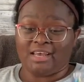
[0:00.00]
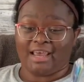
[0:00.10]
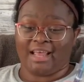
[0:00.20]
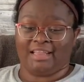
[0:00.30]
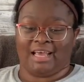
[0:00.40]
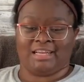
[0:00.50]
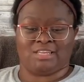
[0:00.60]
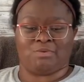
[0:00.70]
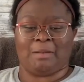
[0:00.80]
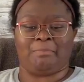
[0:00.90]
and that is
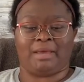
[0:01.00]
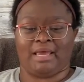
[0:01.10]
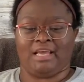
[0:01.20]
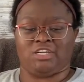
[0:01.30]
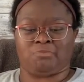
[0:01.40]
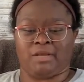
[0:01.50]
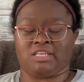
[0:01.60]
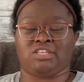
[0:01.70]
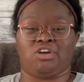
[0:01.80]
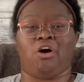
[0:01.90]
when Paige picks
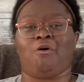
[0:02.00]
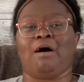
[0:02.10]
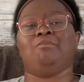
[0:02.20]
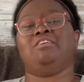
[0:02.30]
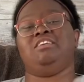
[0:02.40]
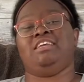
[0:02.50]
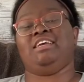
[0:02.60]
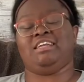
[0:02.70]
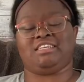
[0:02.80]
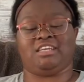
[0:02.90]
to go out with
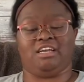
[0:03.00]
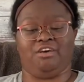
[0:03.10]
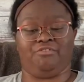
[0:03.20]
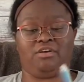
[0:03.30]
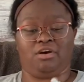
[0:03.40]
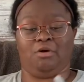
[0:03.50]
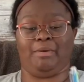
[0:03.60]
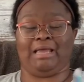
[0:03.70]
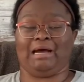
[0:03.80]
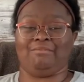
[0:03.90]
Dean instead of
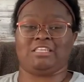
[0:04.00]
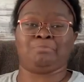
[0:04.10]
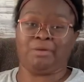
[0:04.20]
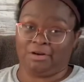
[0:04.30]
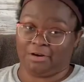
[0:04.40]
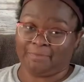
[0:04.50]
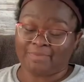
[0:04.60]
going out with Spinner.